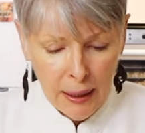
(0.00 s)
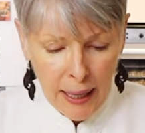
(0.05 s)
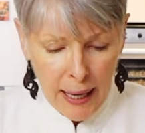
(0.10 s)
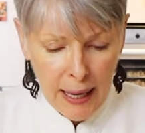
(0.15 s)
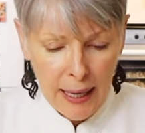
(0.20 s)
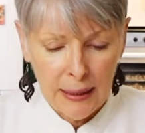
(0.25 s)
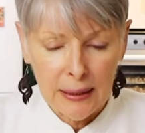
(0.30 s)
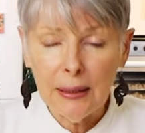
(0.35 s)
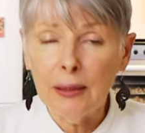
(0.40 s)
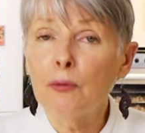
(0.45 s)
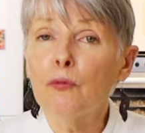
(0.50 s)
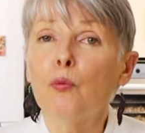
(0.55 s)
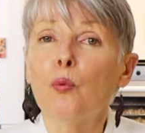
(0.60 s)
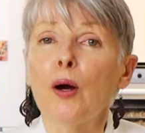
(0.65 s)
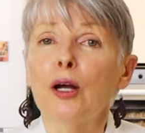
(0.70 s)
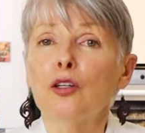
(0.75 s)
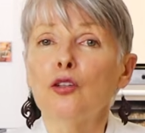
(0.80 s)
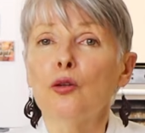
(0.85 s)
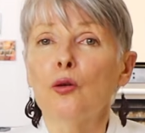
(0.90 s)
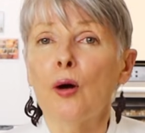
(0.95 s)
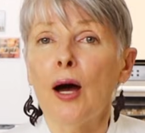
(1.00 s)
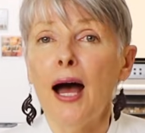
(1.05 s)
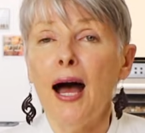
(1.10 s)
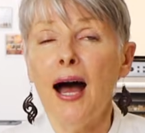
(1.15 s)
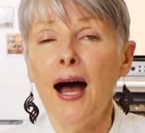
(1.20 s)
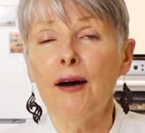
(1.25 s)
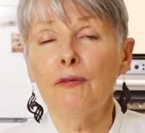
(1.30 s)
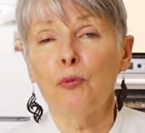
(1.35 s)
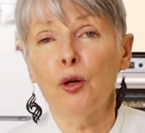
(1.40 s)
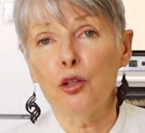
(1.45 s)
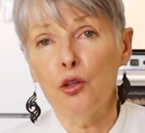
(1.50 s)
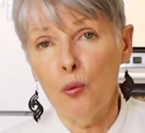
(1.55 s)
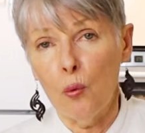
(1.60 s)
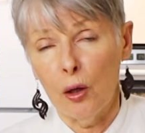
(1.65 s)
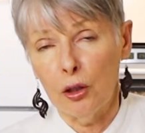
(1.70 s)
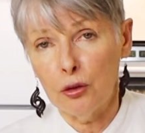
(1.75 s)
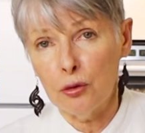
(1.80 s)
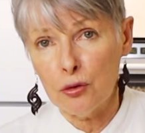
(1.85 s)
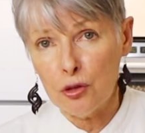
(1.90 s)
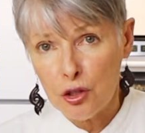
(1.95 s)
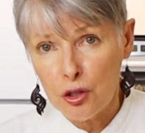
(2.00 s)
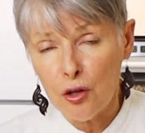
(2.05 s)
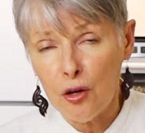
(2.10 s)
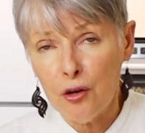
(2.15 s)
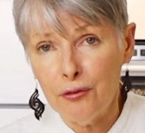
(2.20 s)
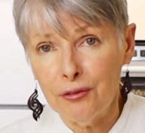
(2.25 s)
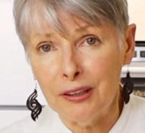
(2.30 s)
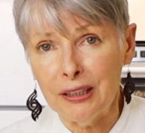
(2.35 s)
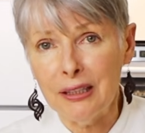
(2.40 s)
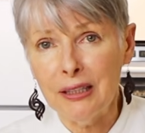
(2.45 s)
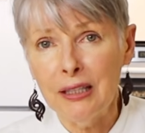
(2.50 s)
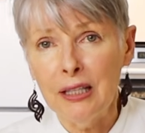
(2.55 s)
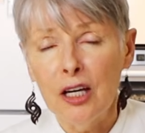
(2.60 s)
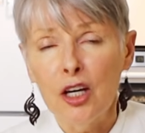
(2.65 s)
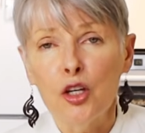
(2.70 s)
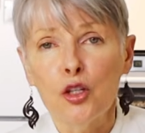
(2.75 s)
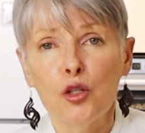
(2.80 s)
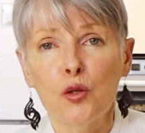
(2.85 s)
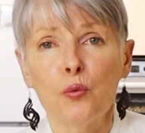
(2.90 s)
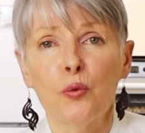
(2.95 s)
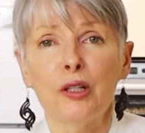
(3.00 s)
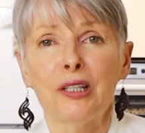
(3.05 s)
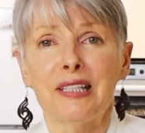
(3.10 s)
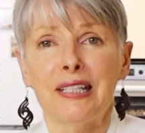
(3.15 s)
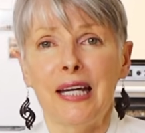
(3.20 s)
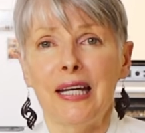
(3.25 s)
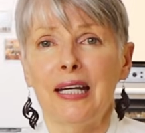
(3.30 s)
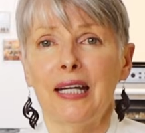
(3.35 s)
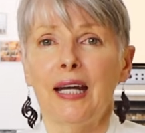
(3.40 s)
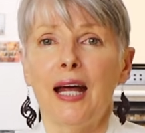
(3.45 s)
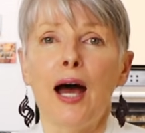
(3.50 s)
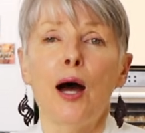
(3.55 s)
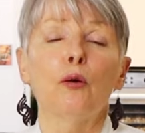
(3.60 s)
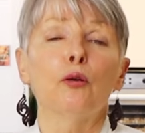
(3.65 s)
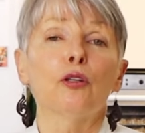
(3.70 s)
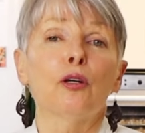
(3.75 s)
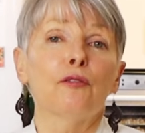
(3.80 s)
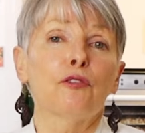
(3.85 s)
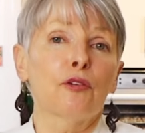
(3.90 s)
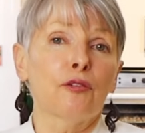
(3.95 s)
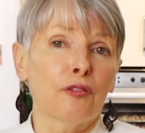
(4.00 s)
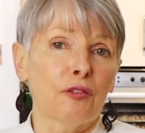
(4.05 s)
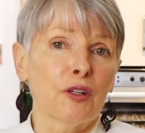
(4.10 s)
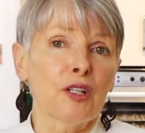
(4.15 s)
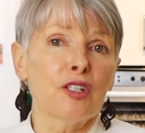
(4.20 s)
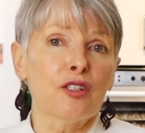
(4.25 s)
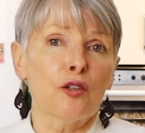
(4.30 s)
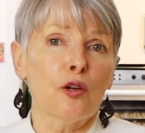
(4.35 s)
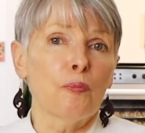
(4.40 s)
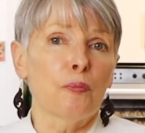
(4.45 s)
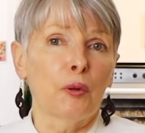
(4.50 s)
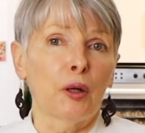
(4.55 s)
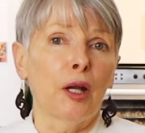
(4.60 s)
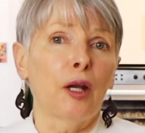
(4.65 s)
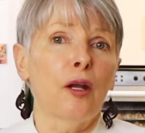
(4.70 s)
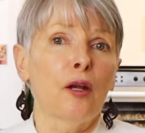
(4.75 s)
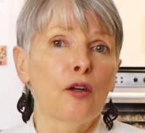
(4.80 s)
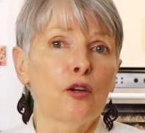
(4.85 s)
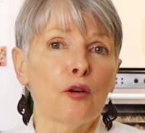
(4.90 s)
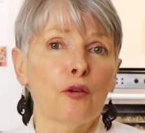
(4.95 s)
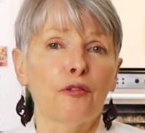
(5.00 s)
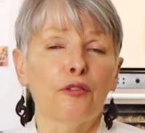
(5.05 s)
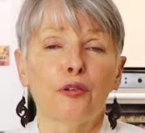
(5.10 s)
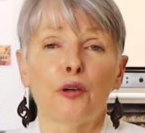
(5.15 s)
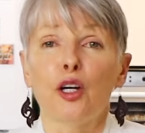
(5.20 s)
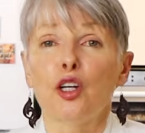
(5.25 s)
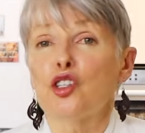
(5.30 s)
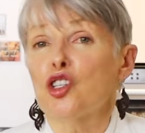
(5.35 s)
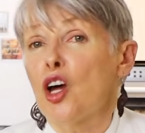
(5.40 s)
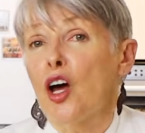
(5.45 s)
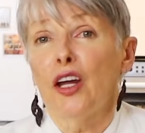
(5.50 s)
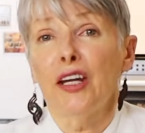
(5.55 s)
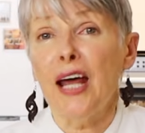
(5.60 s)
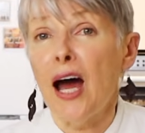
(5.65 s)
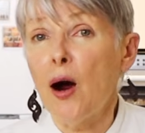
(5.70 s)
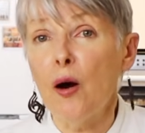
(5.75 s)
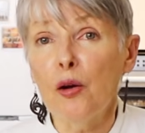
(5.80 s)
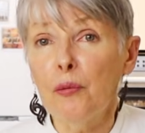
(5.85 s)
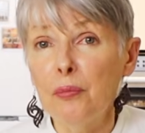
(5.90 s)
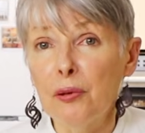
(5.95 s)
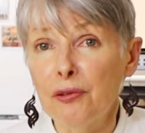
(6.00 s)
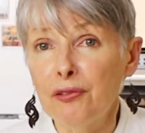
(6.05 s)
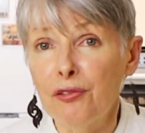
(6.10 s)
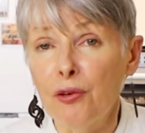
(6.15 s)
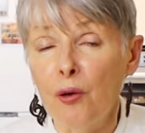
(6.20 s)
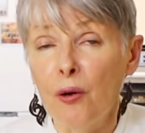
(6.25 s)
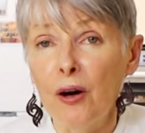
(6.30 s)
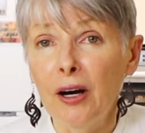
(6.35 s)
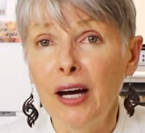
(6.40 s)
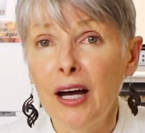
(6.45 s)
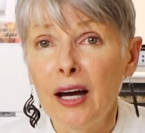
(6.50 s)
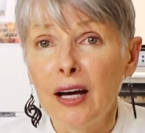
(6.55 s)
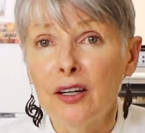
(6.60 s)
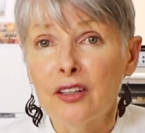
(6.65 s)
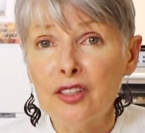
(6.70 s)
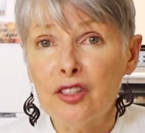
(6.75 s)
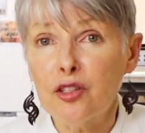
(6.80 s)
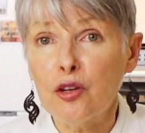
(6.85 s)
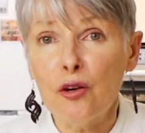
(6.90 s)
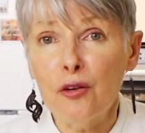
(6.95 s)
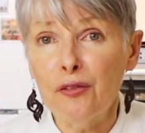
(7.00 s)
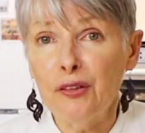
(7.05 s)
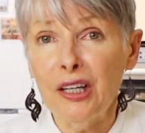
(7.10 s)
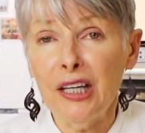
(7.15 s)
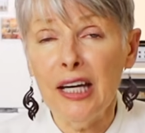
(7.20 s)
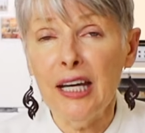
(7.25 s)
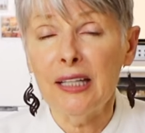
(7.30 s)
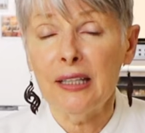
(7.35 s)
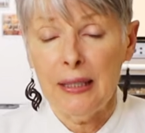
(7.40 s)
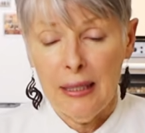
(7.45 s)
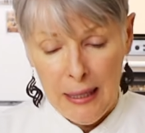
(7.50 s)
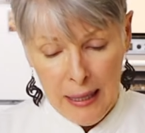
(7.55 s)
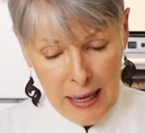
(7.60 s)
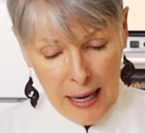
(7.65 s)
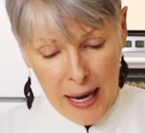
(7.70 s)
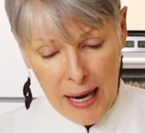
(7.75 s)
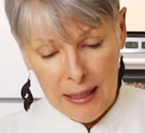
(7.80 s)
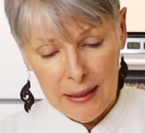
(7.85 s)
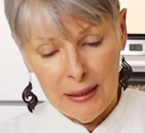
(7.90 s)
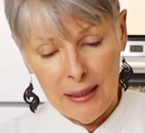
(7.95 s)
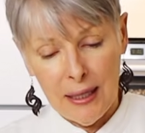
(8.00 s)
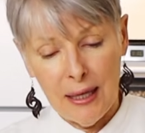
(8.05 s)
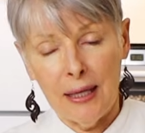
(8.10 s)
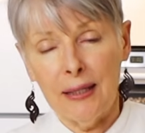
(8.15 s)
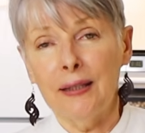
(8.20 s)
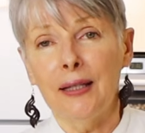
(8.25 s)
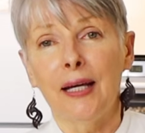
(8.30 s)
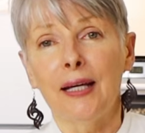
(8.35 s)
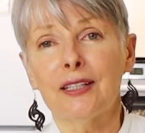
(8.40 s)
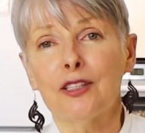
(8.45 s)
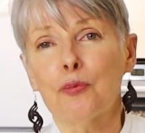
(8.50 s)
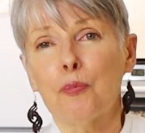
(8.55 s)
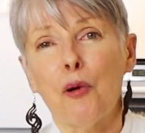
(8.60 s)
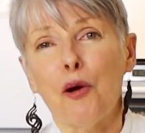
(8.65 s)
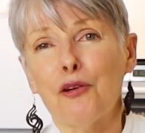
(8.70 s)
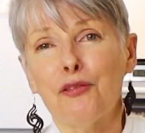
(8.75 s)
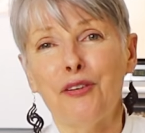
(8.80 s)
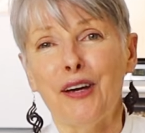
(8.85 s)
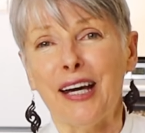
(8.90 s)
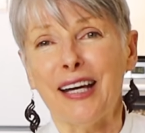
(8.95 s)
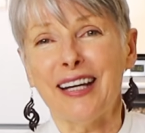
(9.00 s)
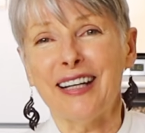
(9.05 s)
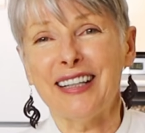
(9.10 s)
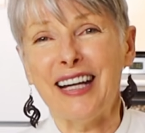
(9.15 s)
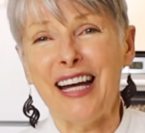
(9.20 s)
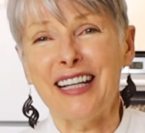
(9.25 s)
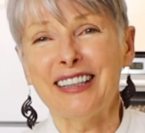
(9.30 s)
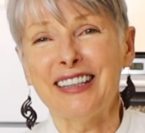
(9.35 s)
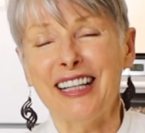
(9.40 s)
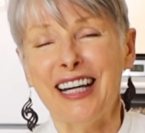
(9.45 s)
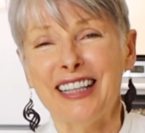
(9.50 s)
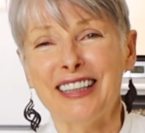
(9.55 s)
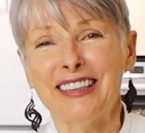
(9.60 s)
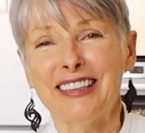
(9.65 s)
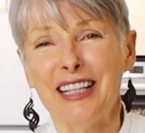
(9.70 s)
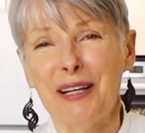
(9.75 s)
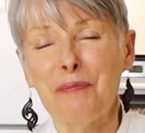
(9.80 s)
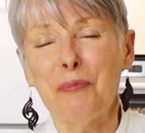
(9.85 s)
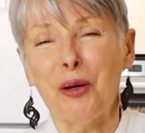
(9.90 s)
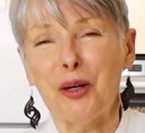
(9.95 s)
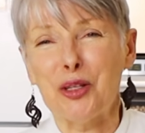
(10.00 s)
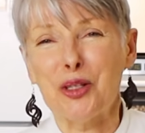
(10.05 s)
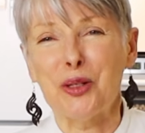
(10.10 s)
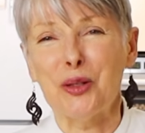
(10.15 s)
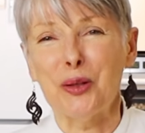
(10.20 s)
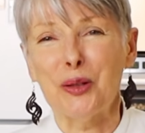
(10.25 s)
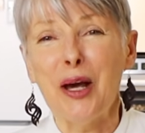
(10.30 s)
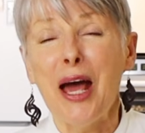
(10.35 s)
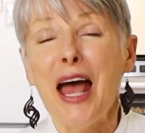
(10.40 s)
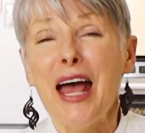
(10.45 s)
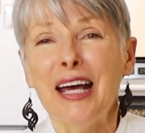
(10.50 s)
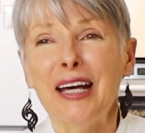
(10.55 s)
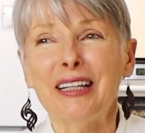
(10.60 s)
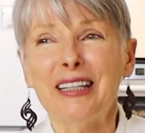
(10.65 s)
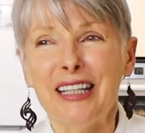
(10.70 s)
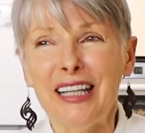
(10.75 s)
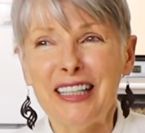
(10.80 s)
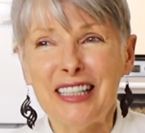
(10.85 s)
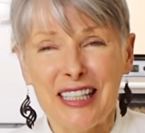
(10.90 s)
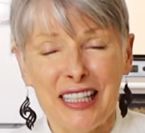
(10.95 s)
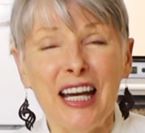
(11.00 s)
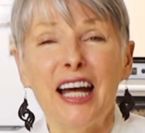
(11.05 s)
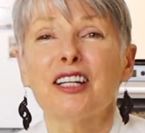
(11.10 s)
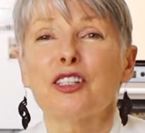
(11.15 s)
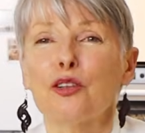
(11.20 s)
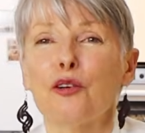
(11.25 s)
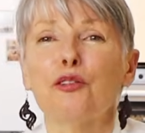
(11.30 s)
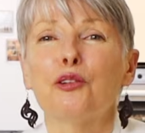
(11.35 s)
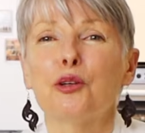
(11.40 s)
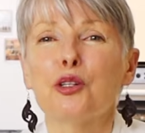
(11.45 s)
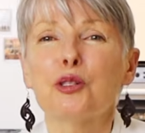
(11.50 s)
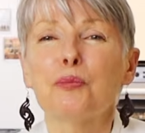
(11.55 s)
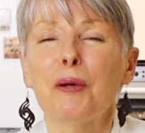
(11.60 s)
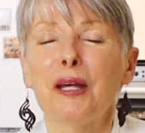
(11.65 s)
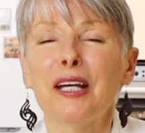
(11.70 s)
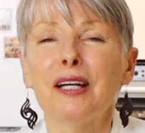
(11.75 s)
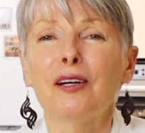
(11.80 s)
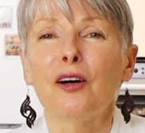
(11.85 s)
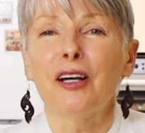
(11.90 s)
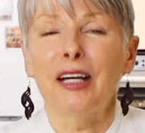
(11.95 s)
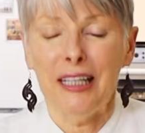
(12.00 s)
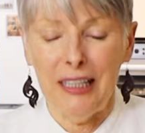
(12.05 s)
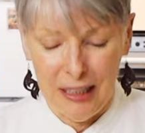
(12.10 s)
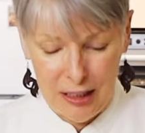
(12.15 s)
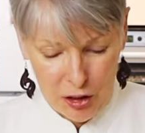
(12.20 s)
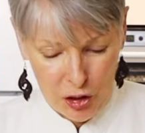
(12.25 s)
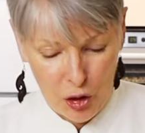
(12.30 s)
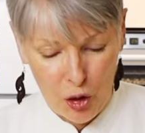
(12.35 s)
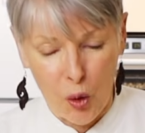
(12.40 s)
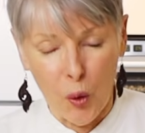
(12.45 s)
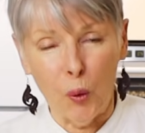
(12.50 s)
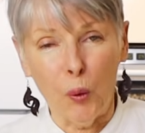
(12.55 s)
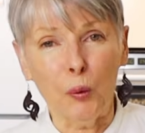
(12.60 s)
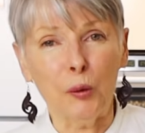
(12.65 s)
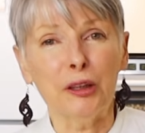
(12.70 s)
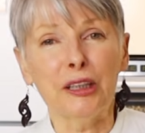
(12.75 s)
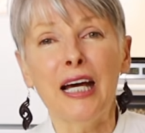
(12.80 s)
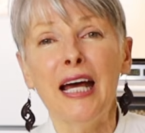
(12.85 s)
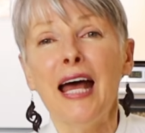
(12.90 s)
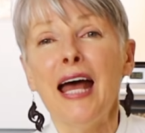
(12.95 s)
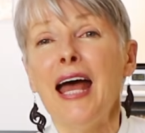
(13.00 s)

And when you want to serve it, you would take it out of the freezer, put it in your fridge an hour before serving it, and then it's perfect at that temperature. It's nice, of course, being eaten cold.